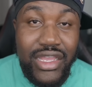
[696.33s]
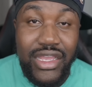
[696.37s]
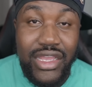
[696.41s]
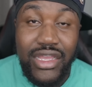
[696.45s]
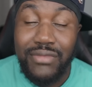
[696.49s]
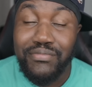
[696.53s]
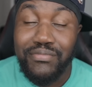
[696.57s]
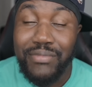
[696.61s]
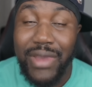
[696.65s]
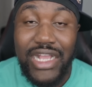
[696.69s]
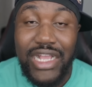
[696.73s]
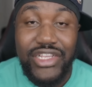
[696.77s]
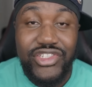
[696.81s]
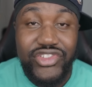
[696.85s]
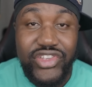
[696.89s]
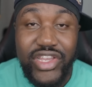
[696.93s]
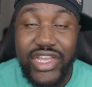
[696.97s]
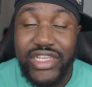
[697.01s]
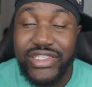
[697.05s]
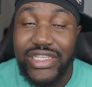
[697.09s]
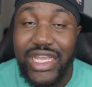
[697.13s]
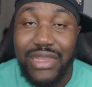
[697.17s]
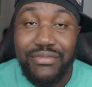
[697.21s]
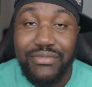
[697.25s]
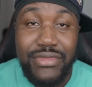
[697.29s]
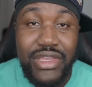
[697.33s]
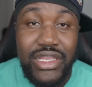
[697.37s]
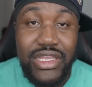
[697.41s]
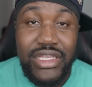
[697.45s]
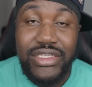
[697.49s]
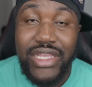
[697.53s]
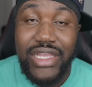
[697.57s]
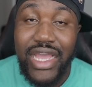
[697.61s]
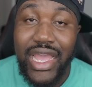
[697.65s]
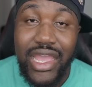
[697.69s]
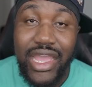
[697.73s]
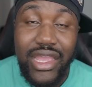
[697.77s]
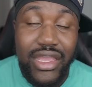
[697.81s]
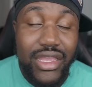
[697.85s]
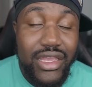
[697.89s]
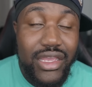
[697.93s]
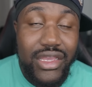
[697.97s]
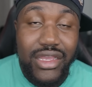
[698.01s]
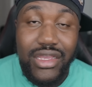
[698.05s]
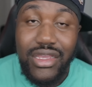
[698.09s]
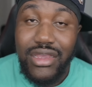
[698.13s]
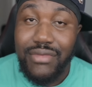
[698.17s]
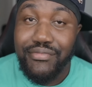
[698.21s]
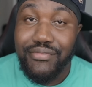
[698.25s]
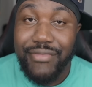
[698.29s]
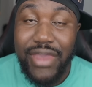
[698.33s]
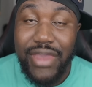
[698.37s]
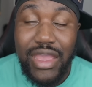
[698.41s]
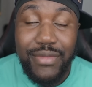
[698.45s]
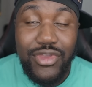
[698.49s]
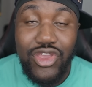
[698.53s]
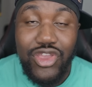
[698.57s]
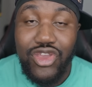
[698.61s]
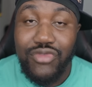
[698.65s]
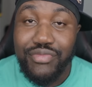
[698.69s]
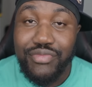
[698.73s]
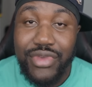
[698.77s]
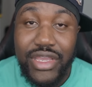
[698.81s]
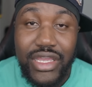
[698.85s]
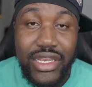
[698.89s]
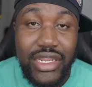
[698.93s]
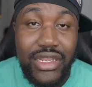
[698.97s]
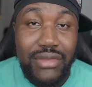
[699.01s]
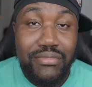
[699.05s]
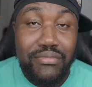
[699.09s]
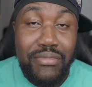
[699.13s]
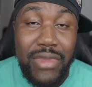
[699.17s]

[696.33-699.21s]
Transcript: And by chance, I means, hey, maybe you beat it,